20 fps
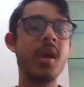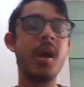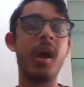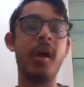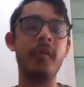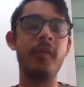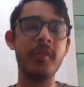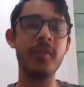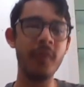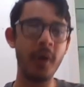
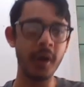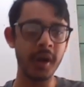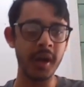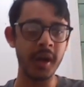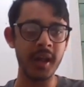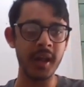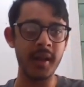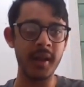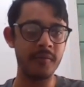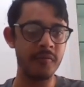We
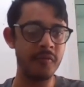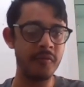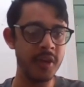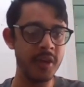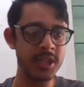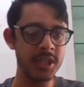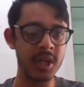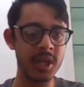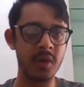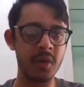wanted an
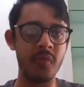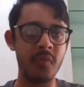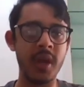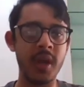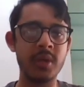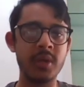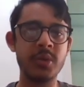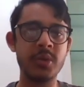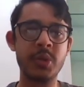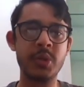efficient way
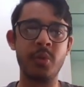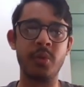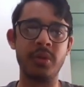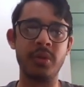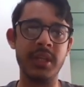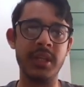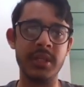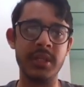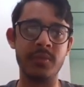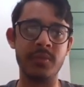to store
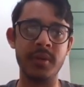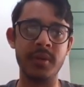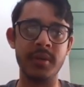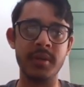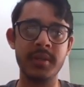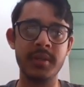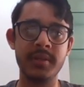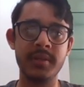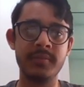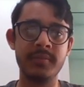these
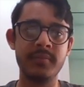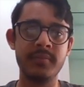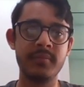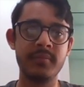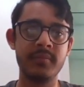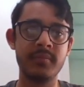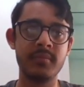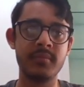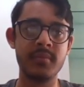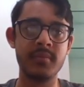words.
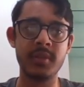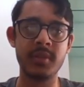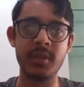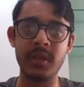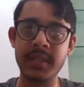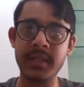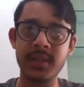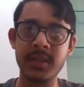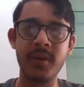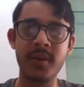So
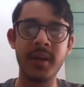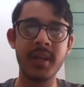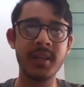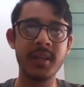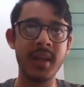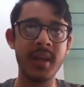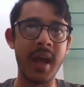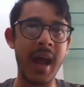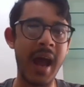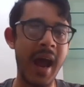let's go ahead
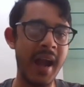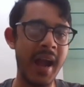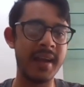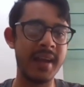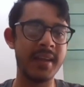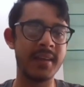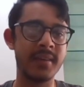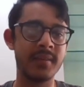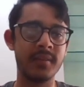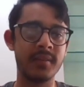and
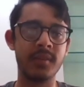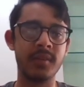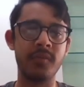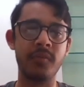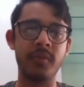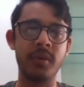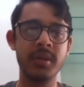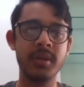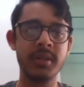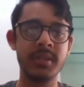add the
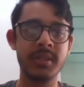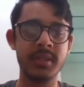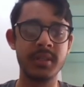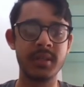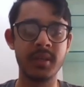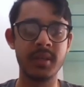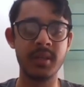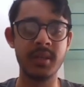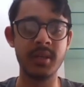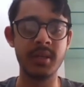words.
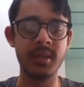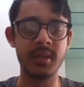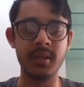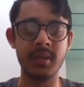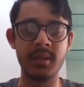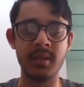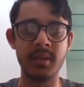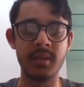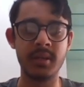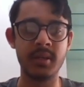
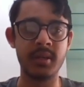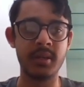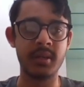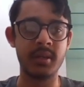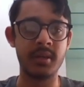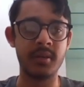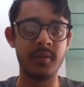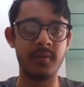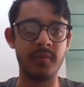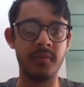
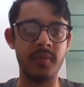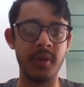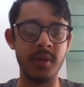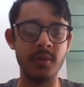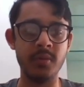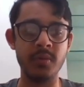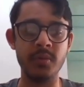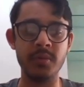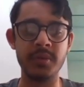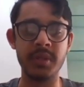We'll
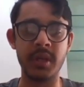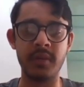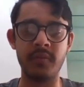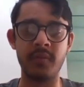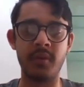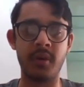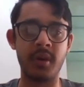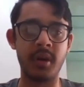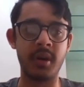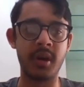do
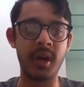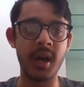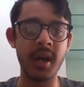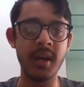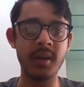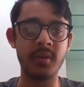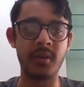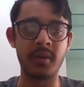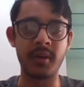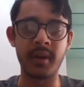
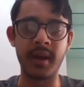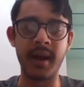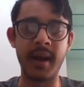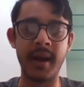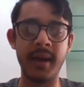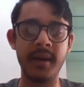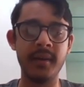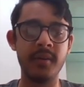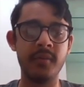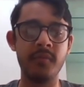
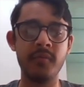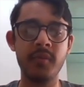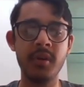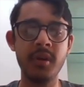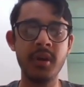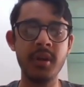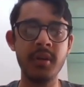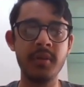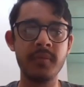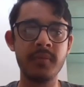self.trie.add
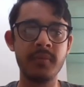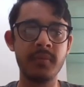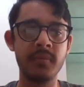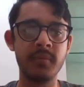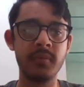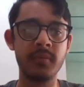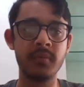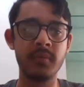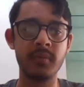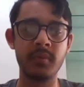word
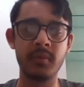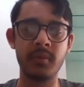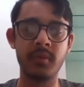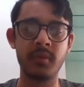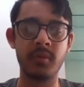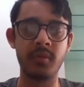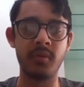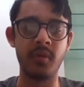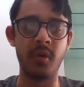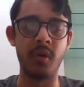
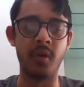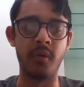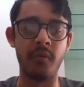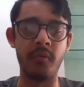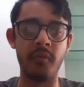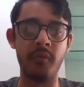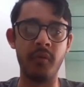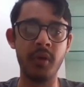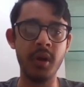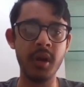of
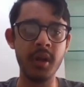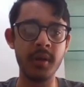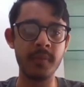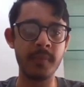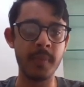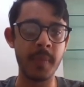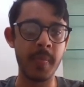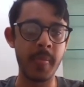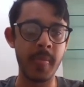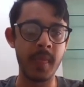word
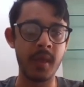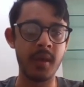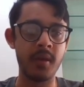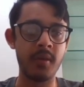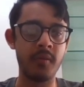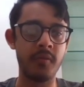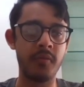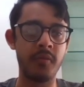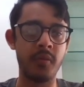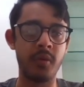
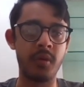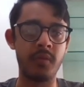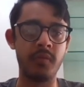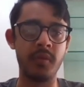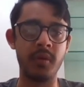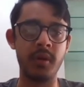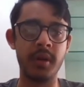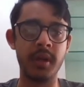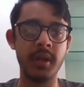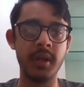for
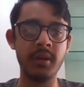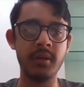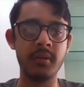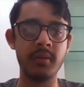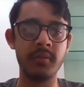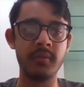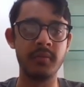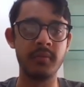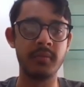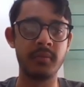word in
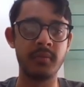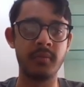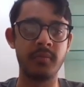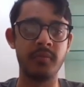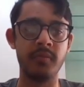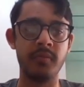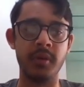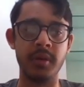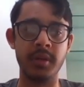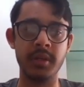
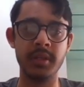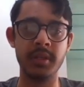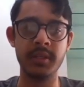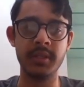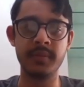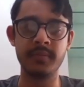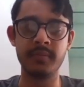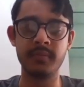words.